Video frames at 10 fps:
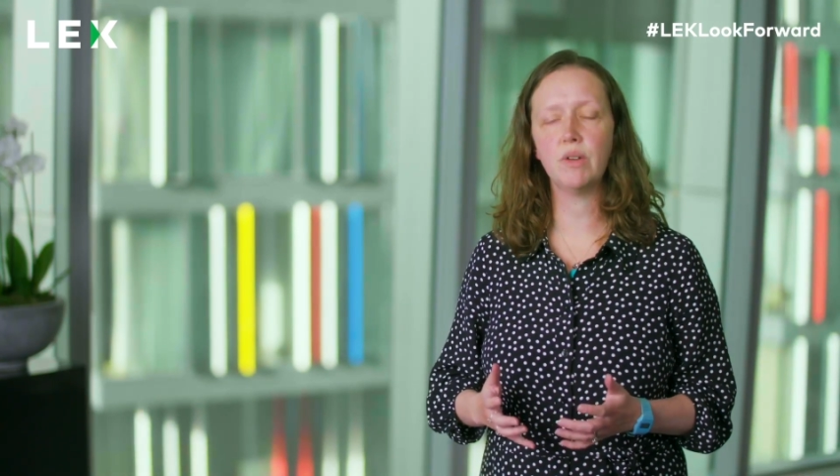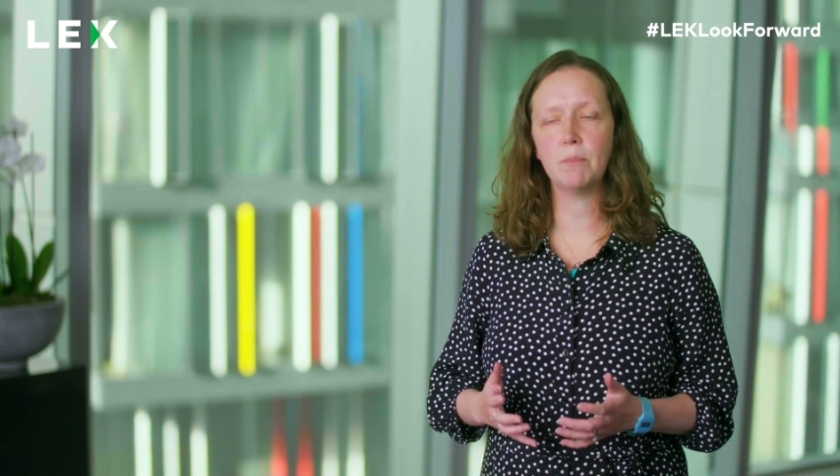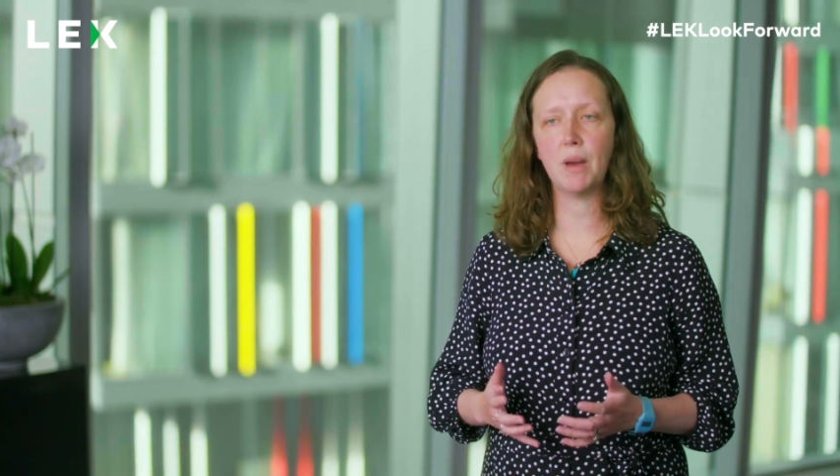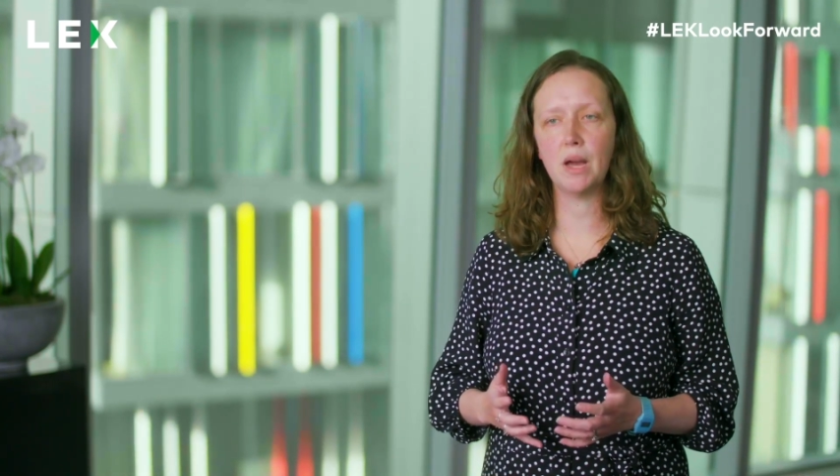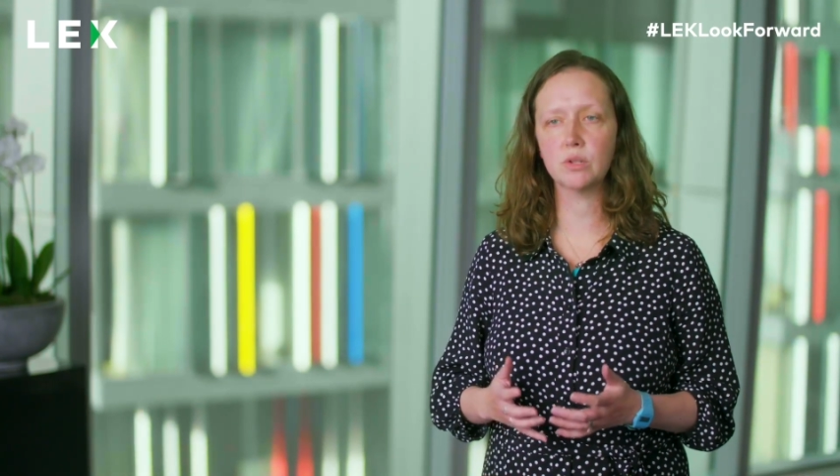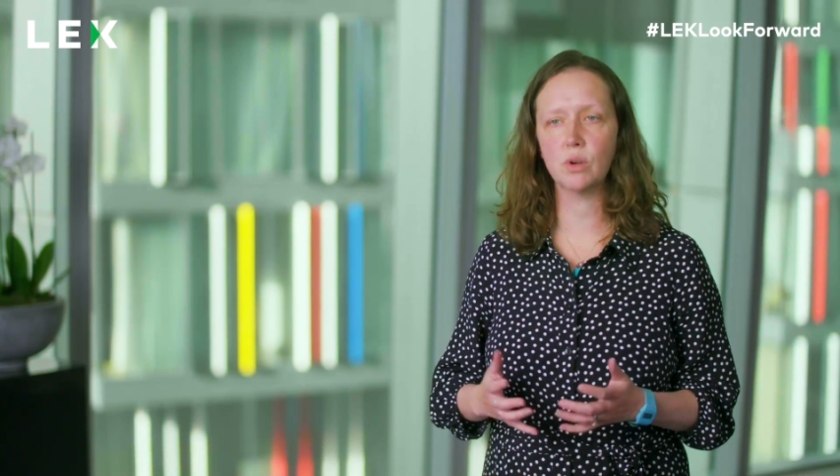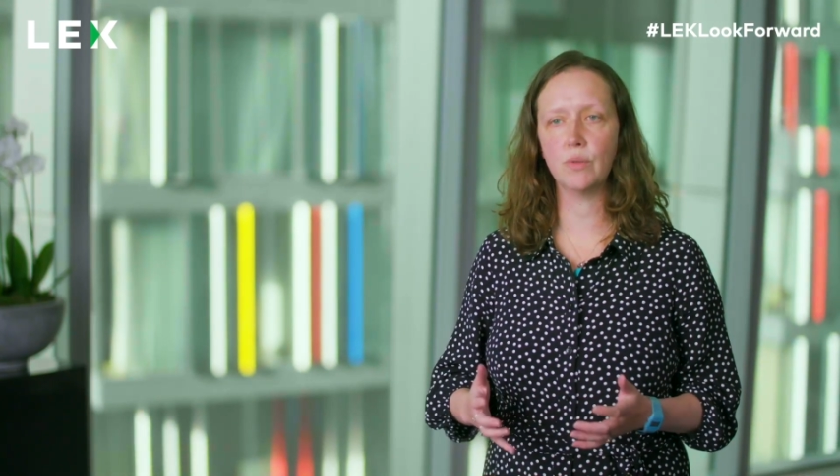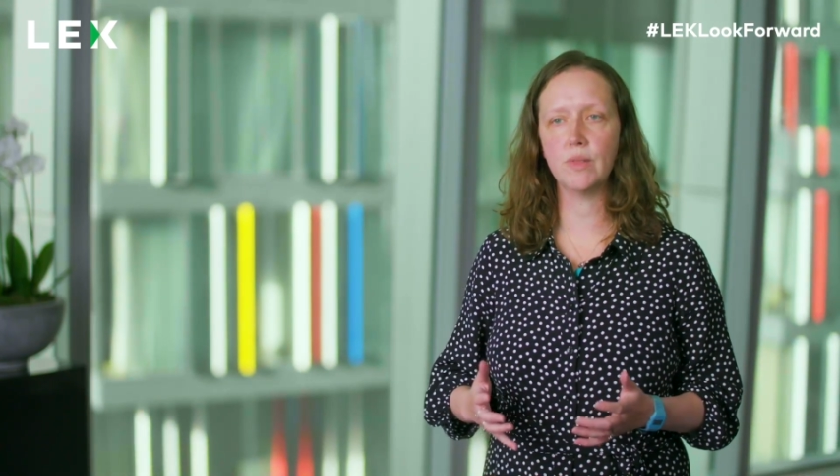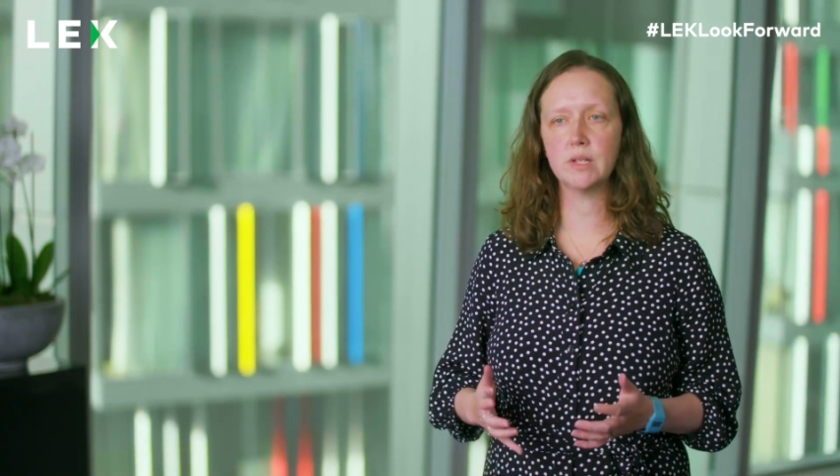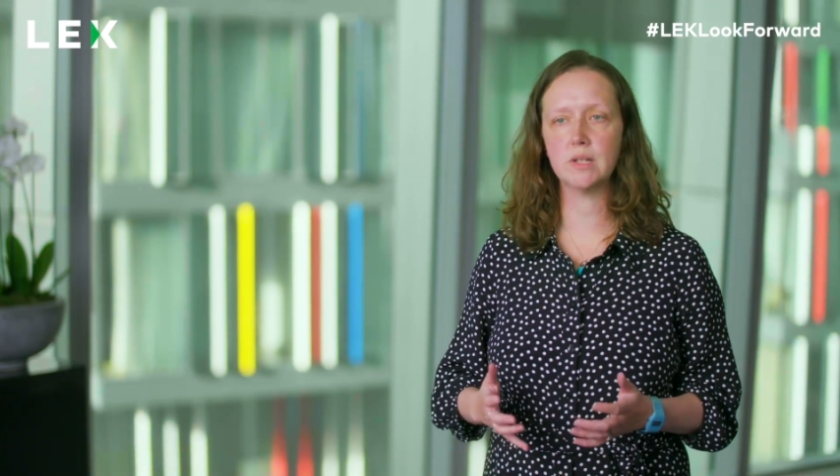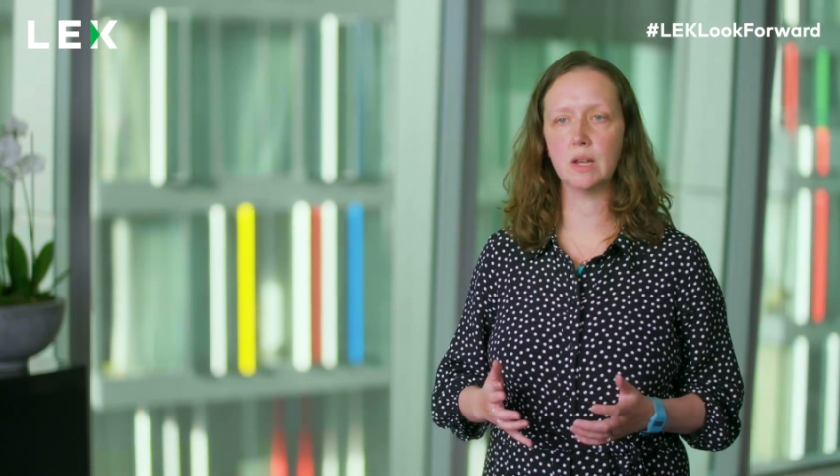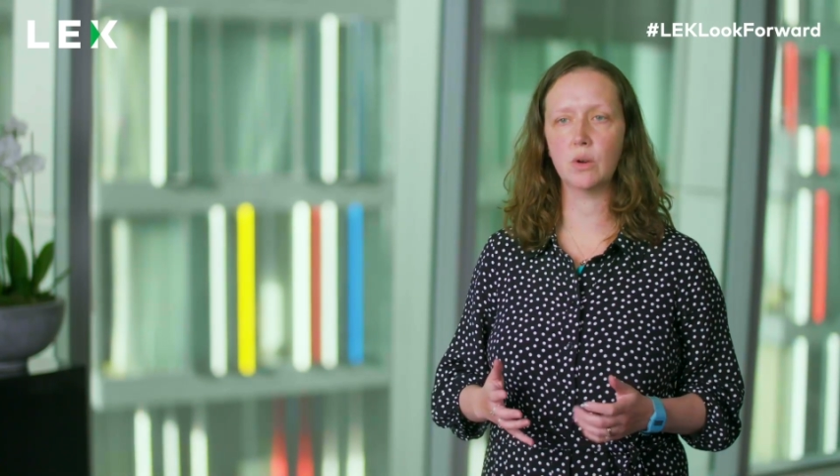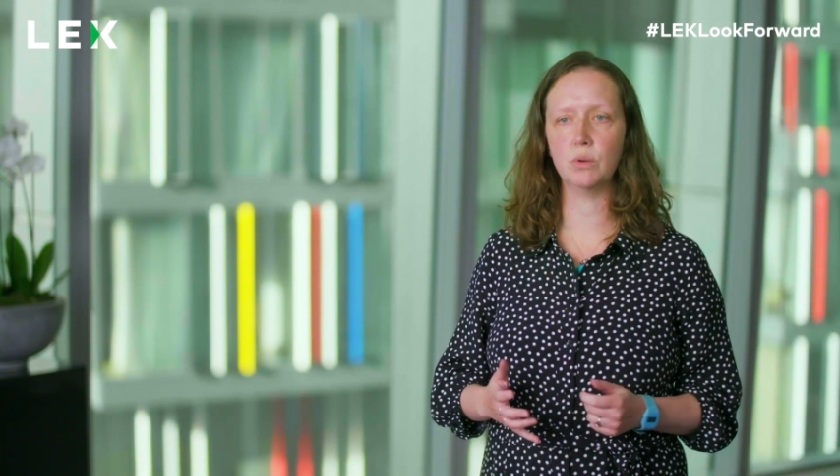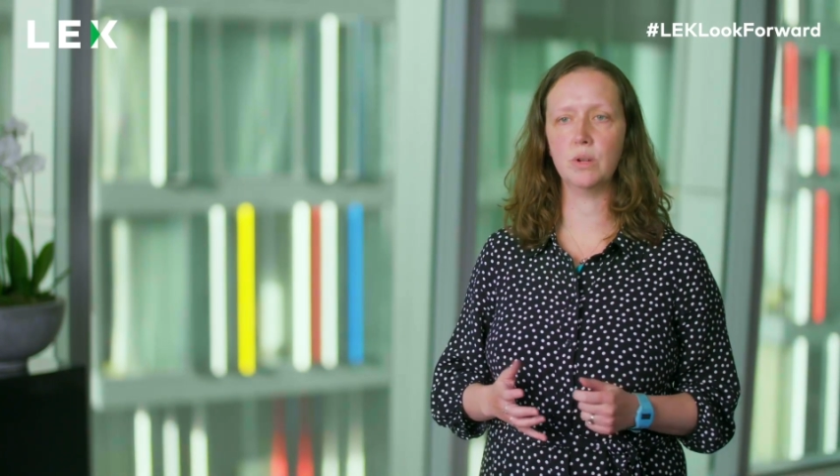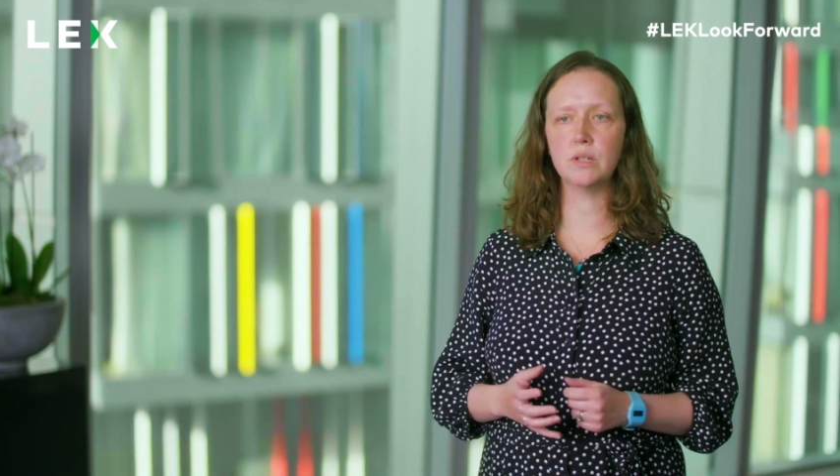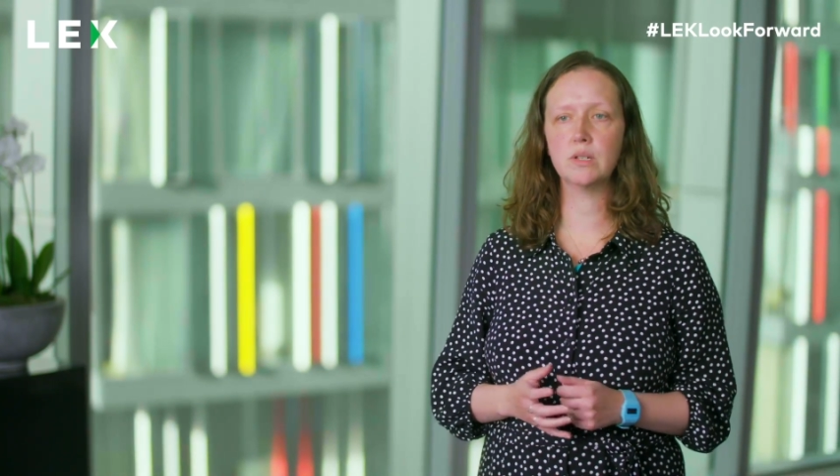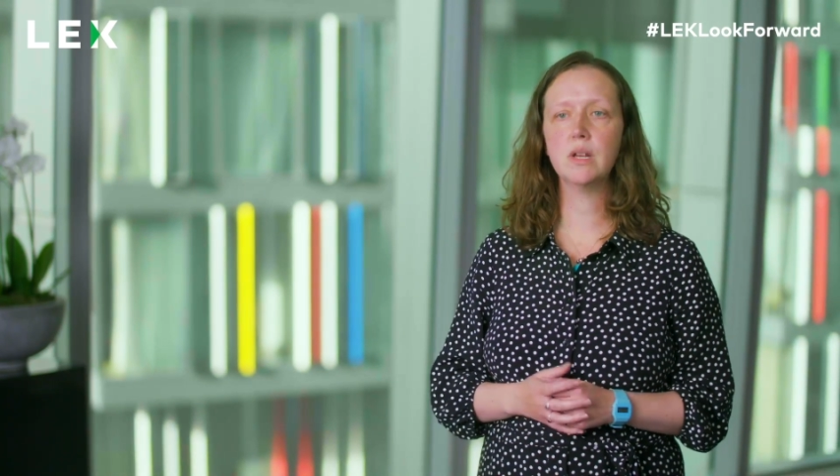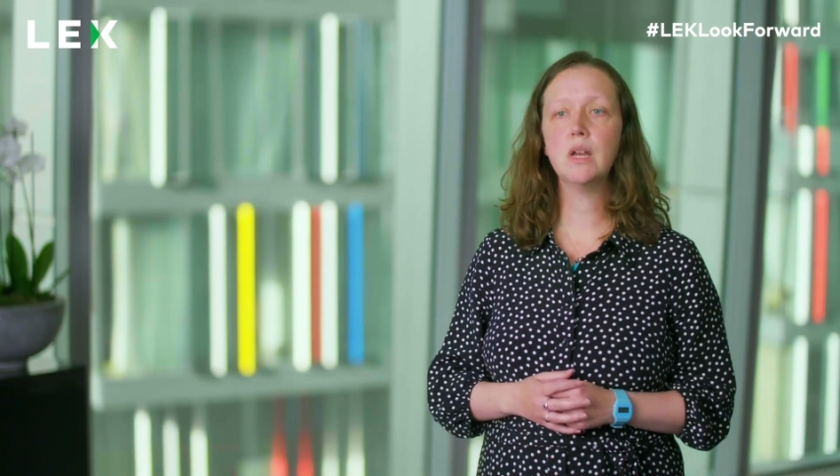impact on their stakeholders,